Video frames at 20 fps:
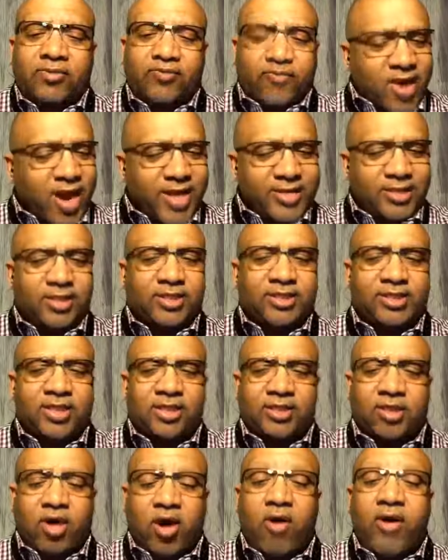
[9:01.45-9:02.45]
of
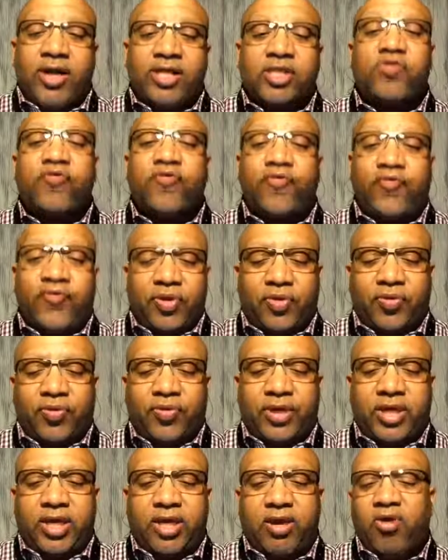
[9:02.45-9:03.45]
righteousness are as
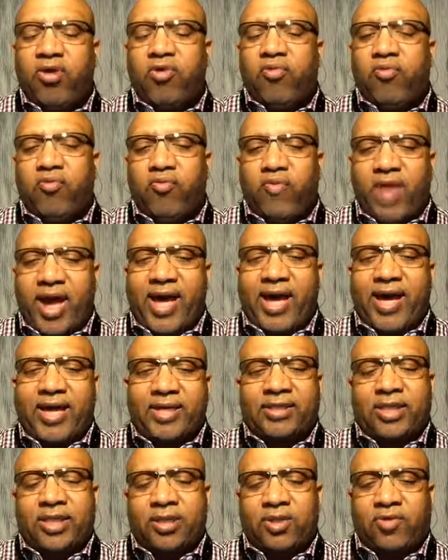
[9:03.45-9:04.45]
filthy
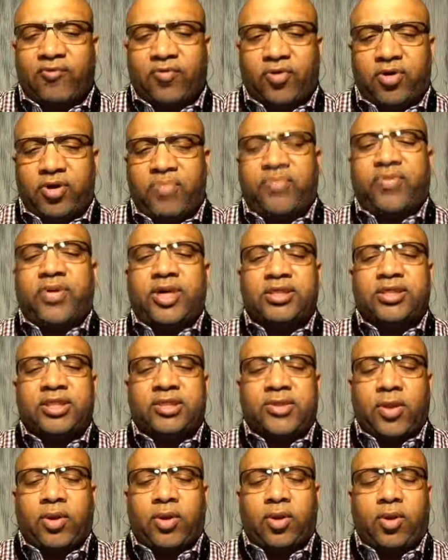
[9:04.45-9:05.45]
rags in the very presence
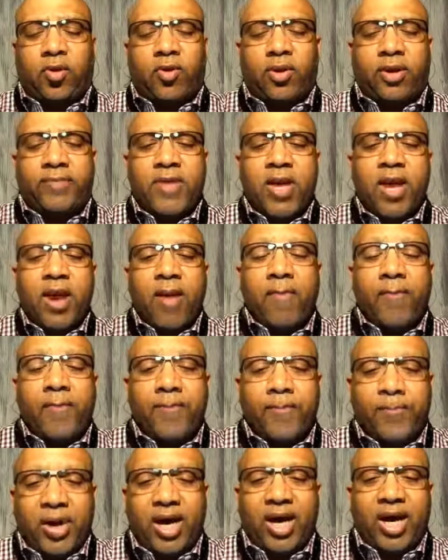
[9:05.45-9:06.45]
of the Lord.
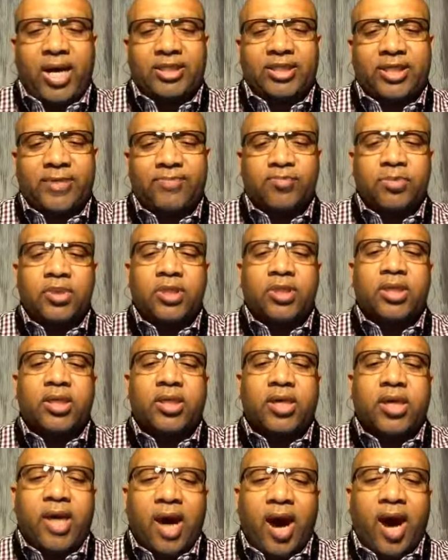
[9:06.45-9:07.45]
But
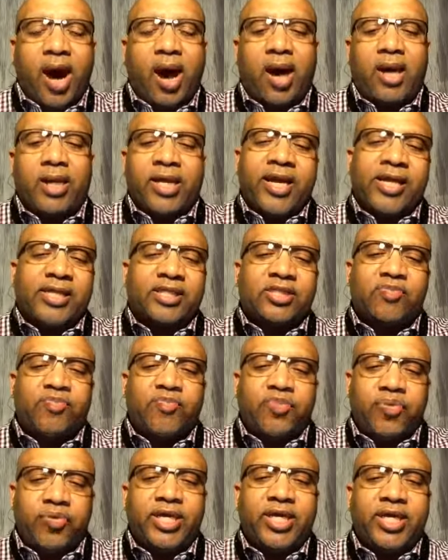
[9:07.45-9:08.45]
God has
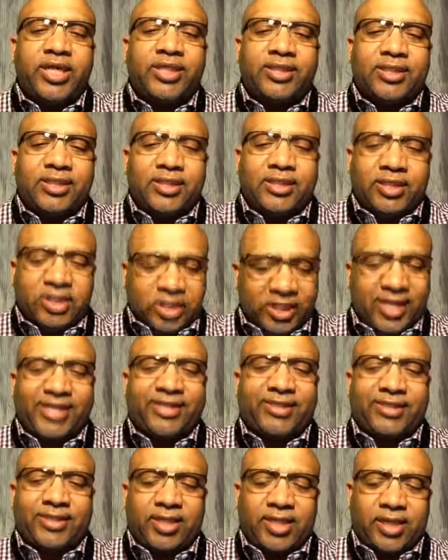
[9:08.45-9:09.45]

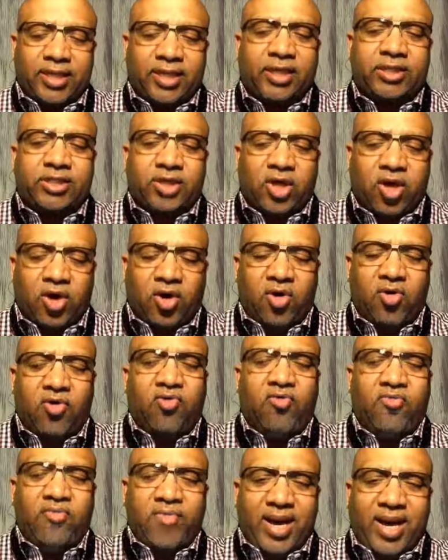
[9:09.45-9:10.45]
predestined in his
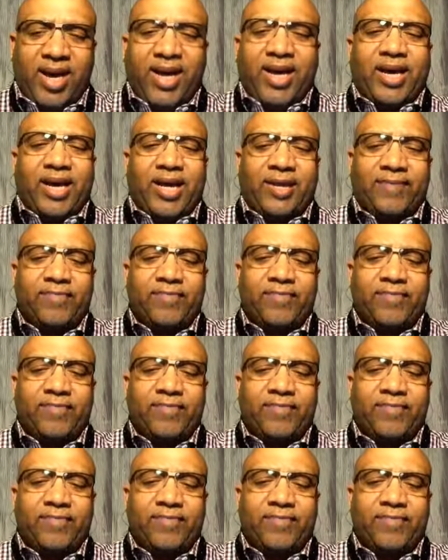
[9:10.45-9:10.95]
own mind,